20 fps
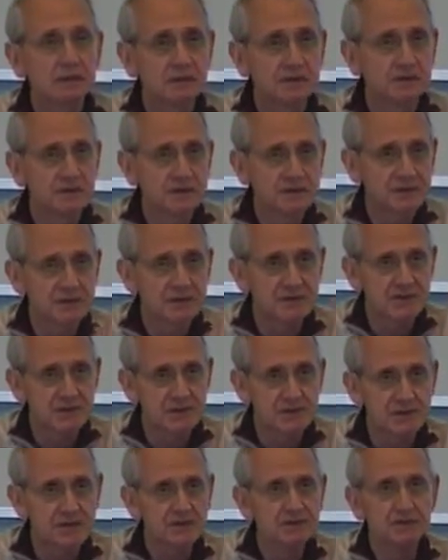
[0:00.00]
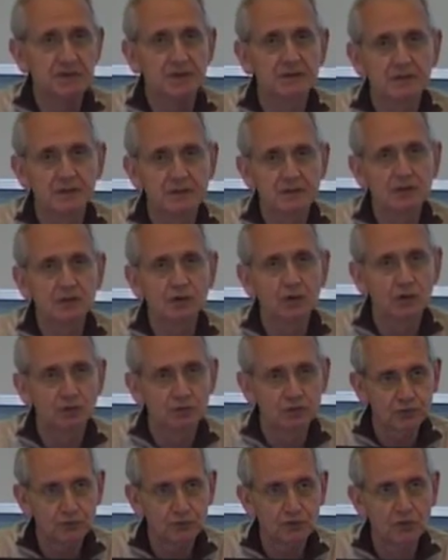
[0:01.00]
This is the strategy
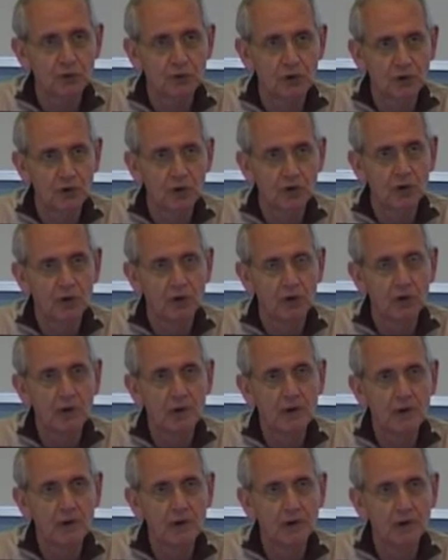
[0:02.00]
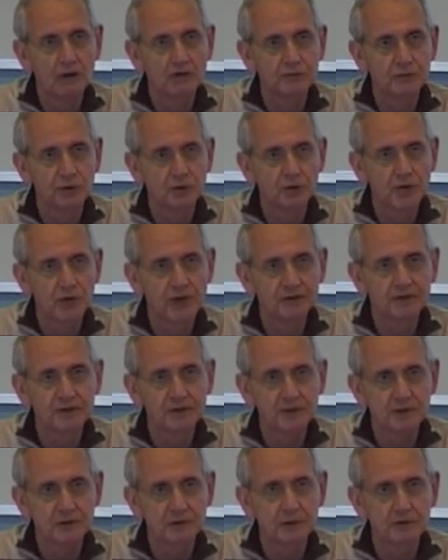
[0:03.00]
of
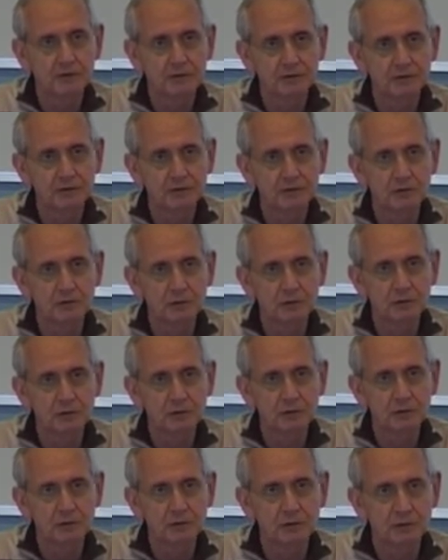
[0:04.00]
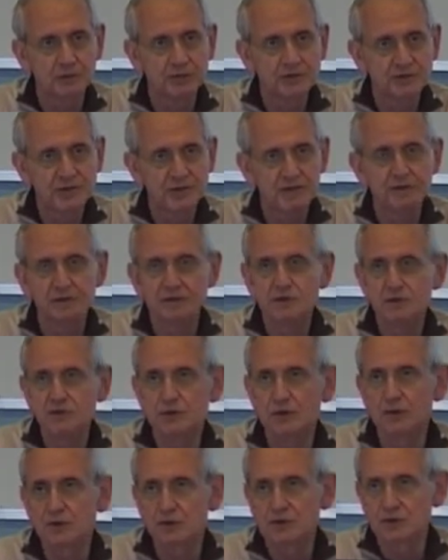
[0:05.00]
conducting or presenting the
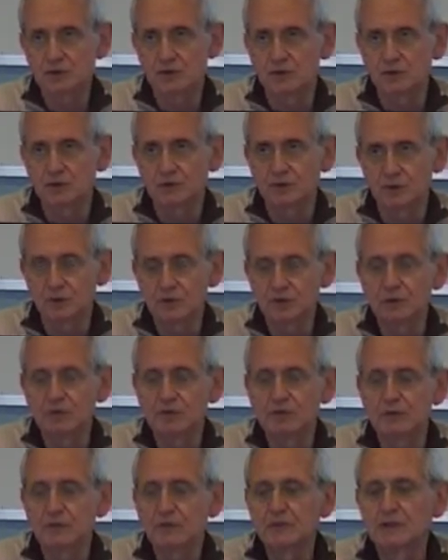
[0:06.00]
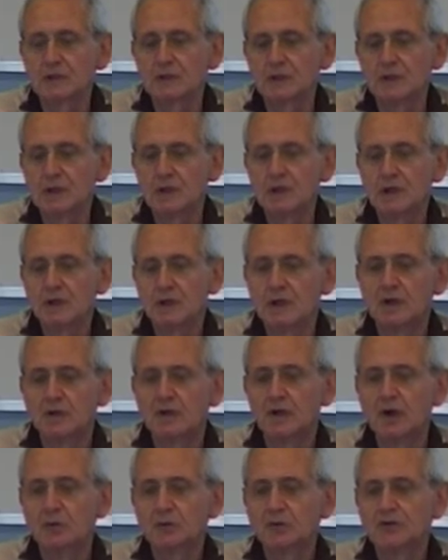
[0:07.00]
services of the hospital.
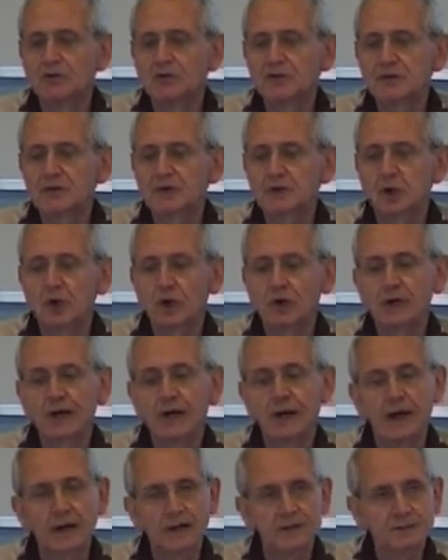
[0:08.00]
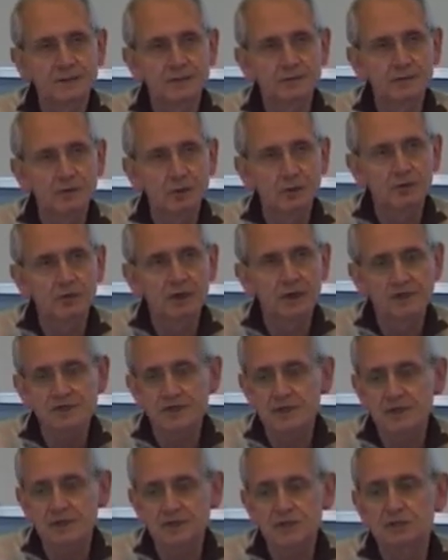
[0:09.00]
Number 3, organize the
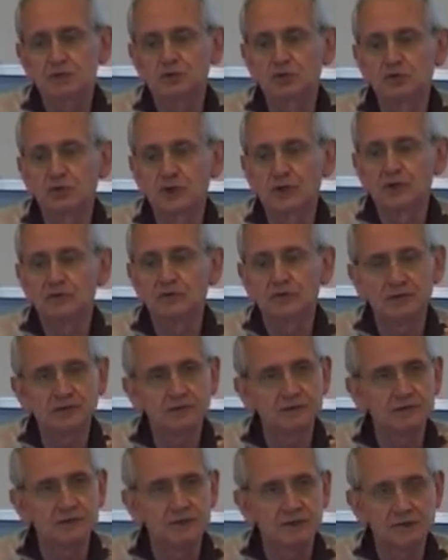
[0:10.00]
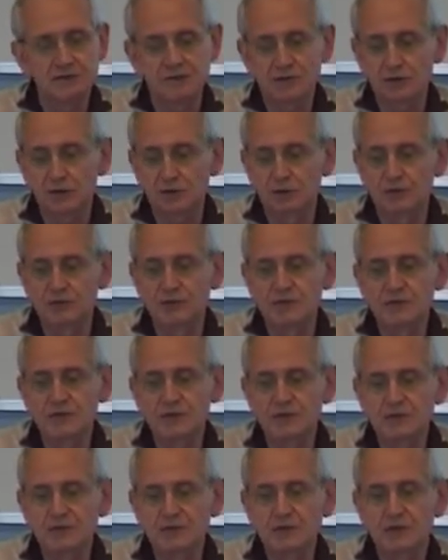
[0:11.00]
organization to deliver these
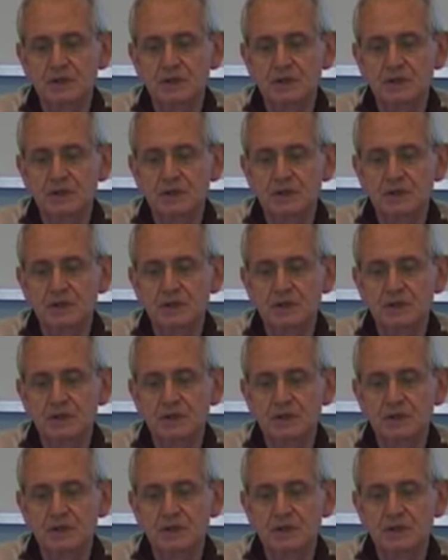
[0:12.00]
services.